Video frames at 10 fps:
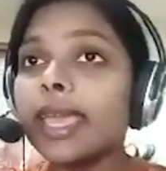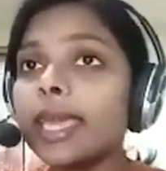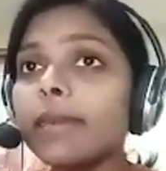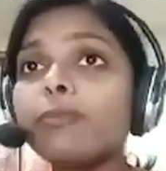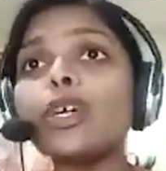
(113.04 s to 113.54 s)

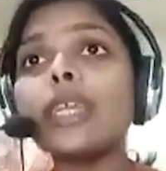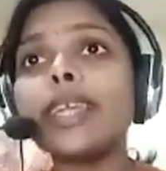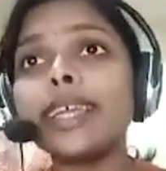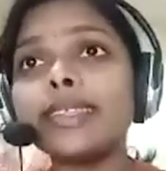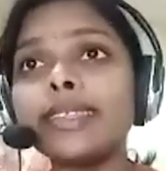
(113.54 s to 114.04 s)
if
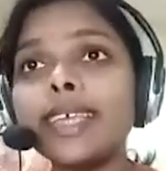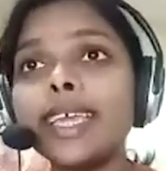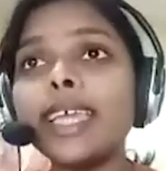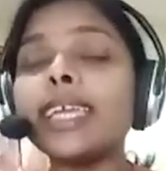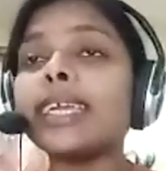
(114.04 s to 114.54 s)
the
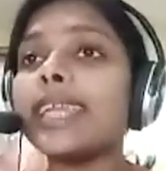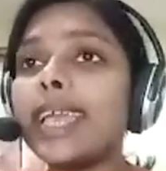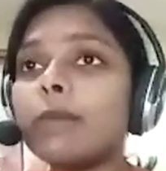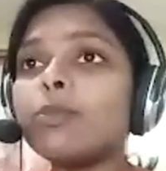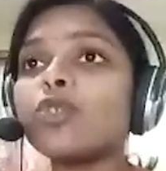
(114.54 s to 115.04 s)
lessee
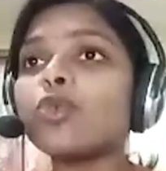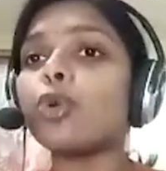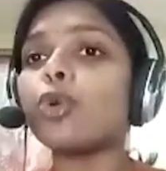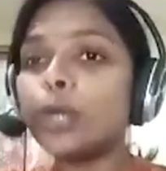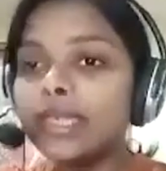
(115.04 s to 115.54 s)
claims
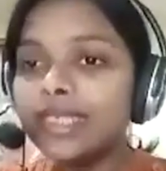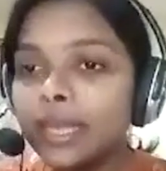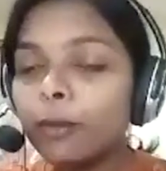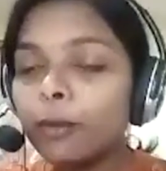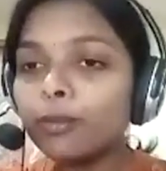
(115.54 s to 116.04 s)

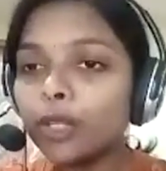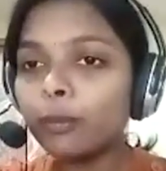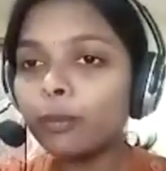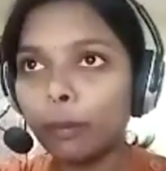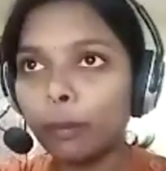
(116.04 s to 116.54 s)
ownership of the
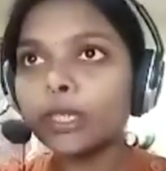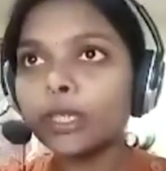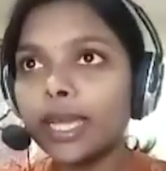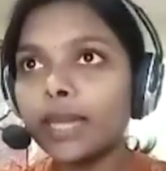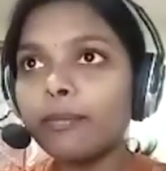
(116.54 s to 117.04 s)

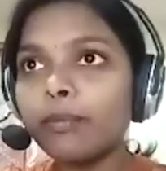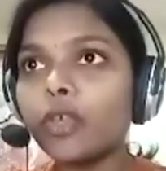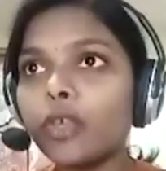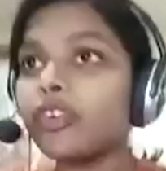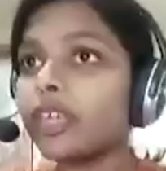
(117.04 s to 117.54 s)
property
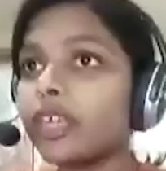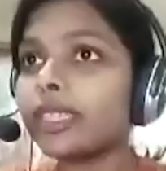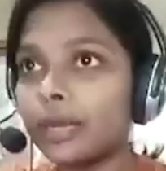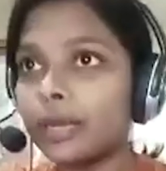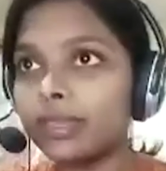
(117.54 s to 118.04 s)
for
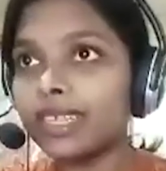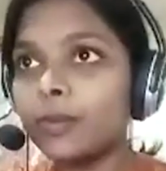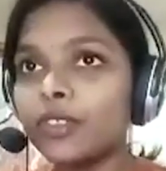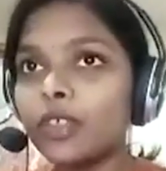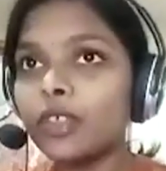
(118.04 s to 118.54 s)

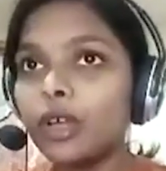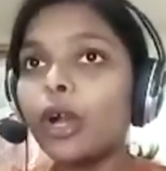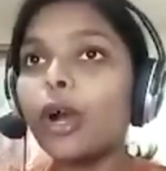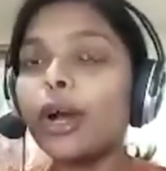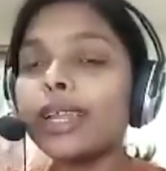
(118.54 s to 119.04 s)
themselves
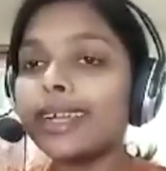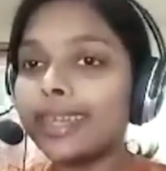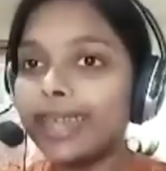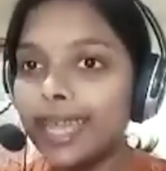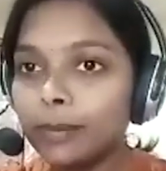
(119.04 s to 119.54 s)
or
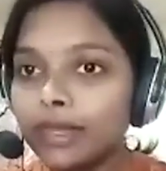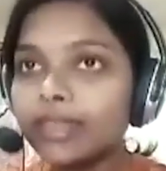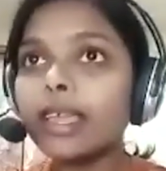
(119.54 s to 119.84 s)
claims